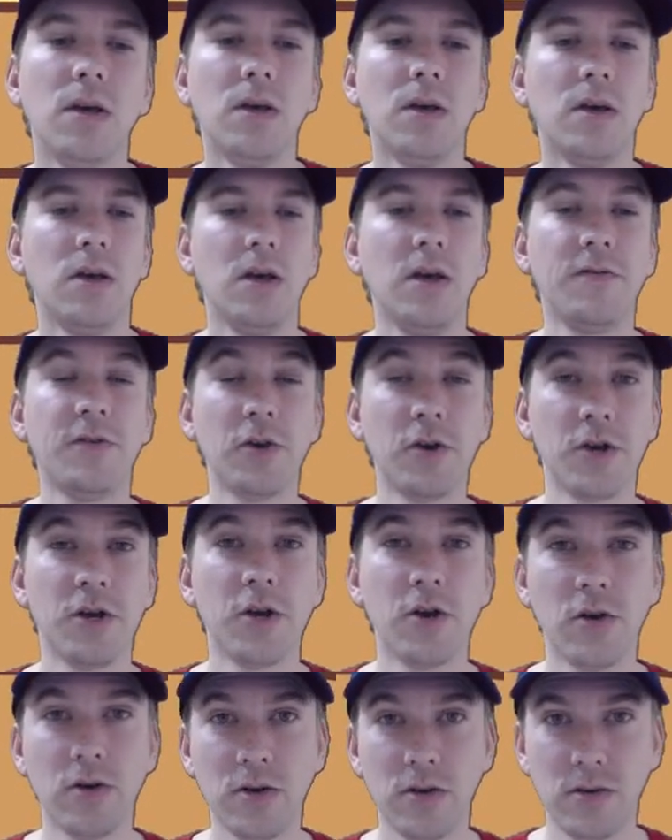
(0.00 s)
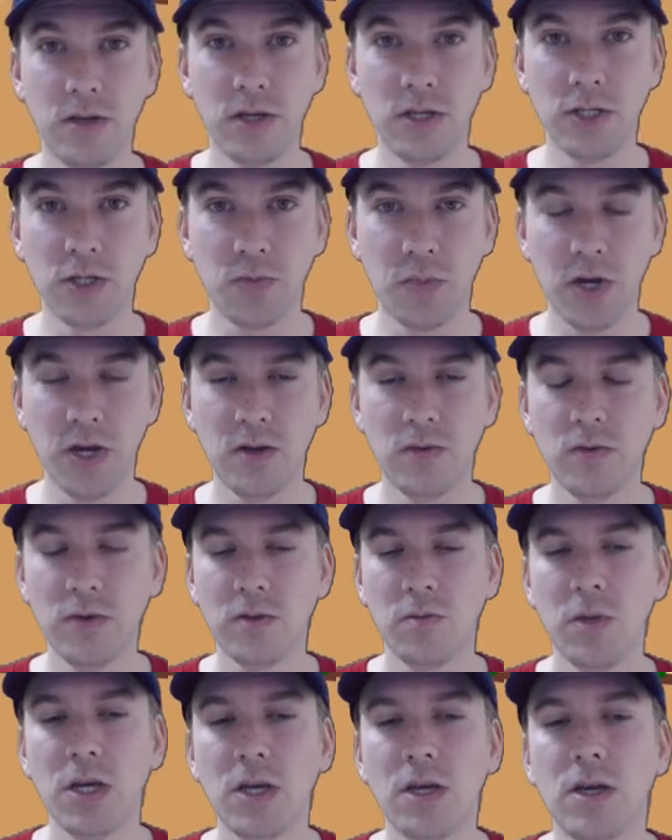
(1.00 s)
If you're here in Japan
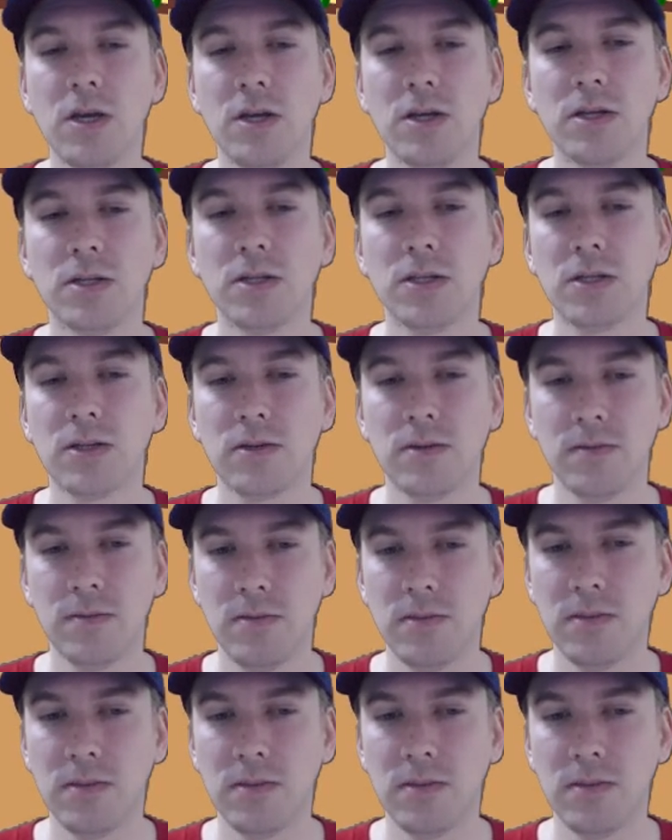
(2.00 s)
with me, it's